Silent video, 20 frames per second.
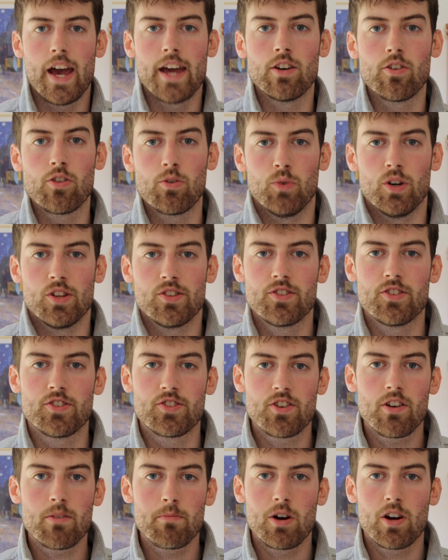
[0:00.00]
In other words, the
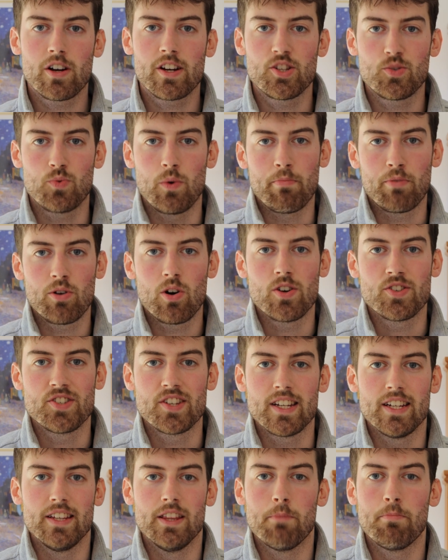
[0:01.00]
stock markets were
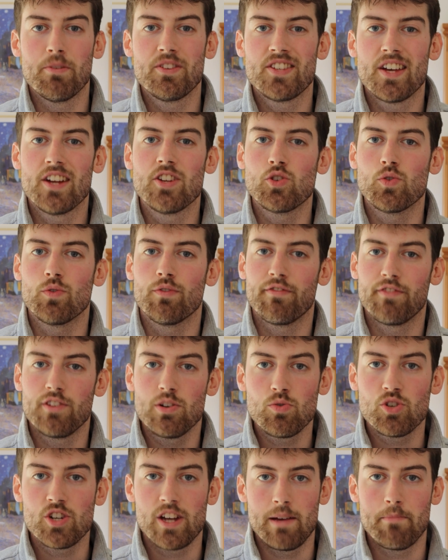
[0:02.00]
pricing in the potential
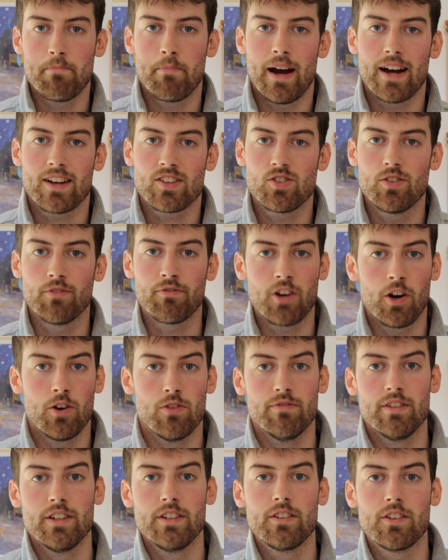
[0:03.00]
future impacts of
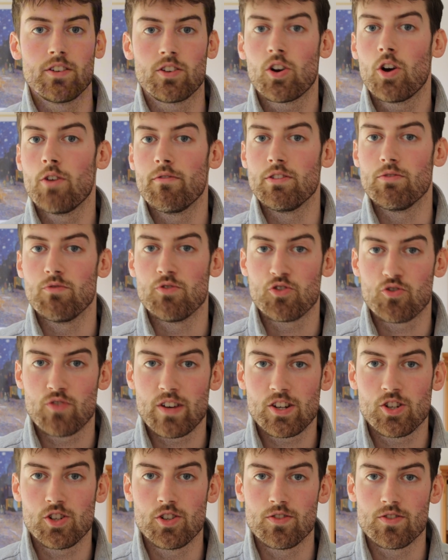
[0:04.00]
COVID and COVID
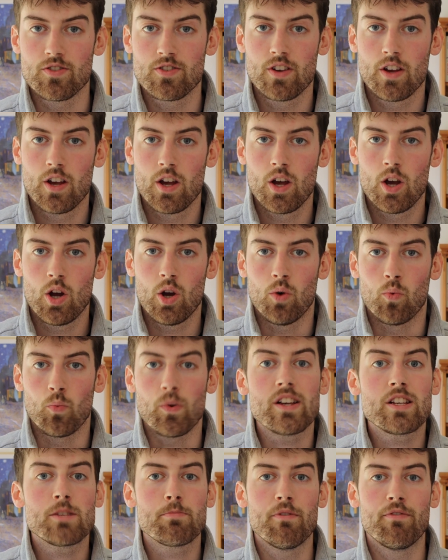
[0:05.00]
restrictions
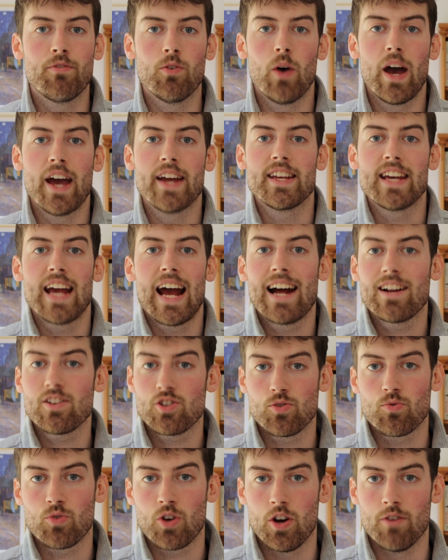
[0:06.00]
weeks before any
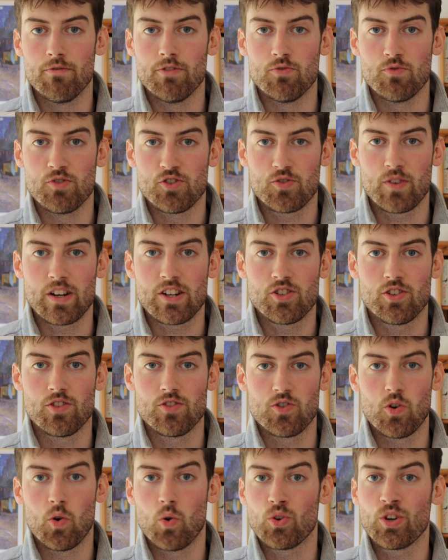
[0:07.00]
actual COVID
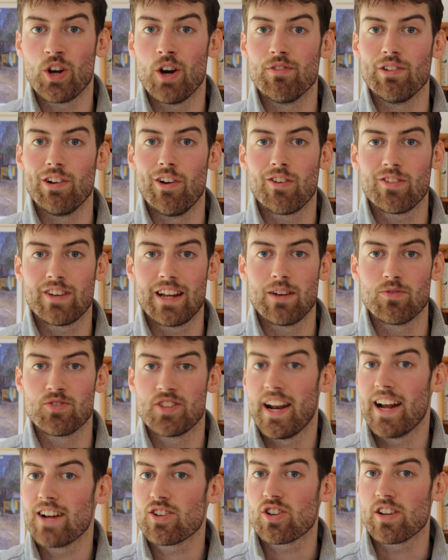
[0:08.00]
restrictions or COVID lockdowns
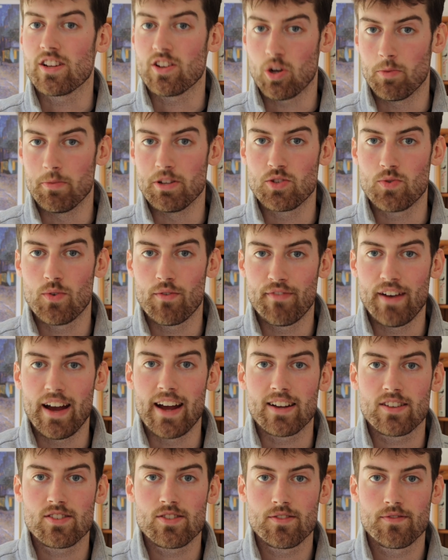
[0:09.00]
had actually come into
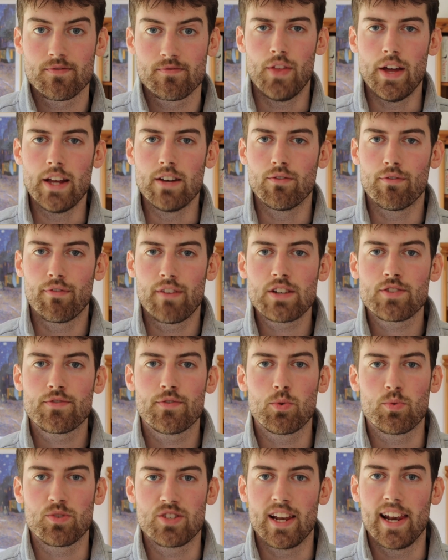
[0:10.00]
effect. Then fast
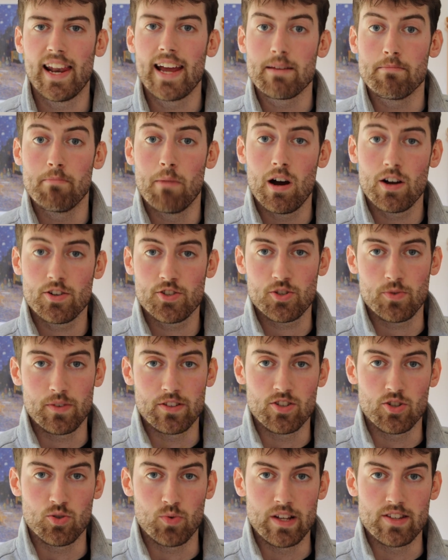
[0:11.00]
forward to late March
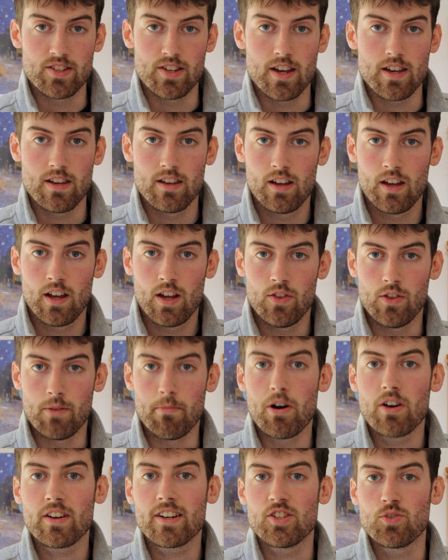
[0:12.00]
2020, the
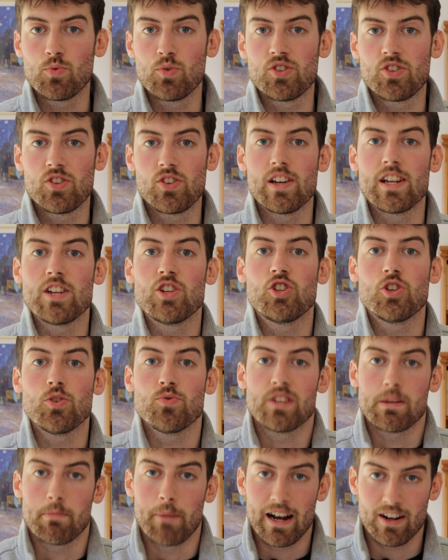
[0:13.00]
markets were suddenly
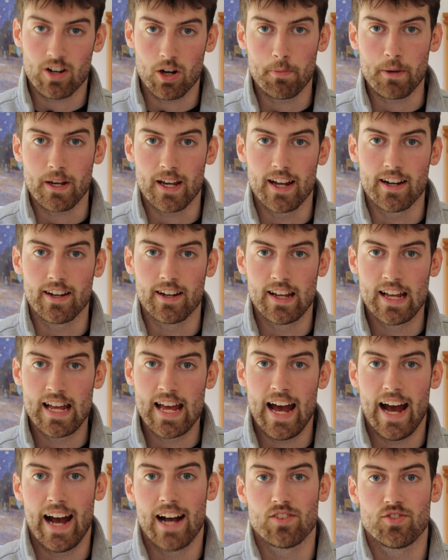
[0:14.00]
shooting back up again
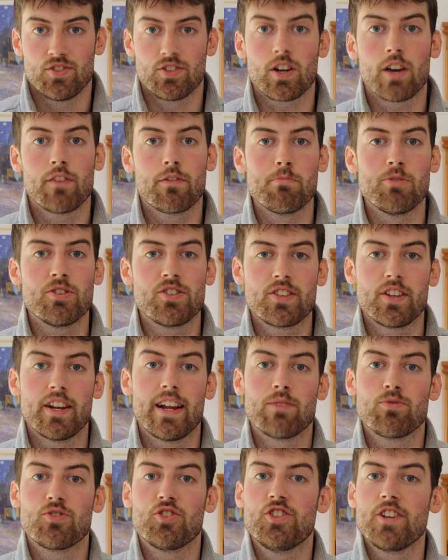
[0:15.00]
as the governments
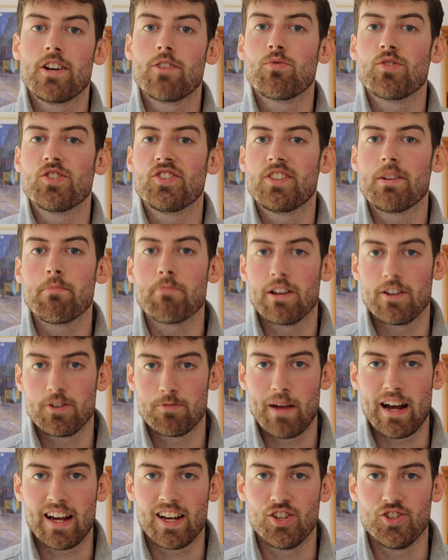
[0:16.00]
announced generous stimulus
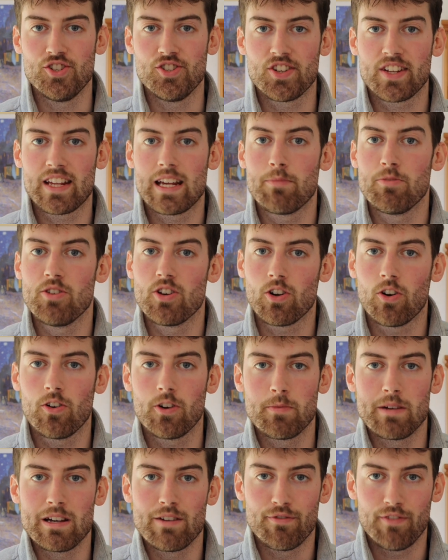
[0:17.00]
packages to keep the
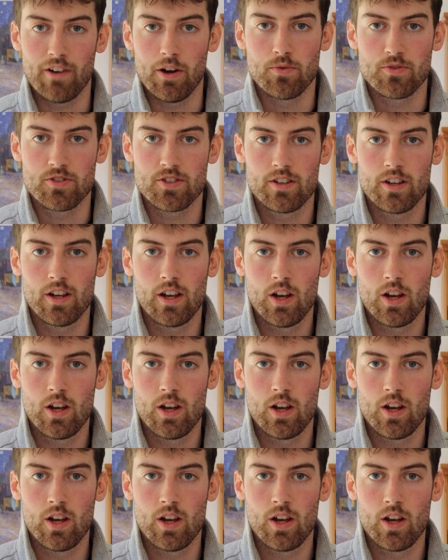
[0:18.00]
economy afloat,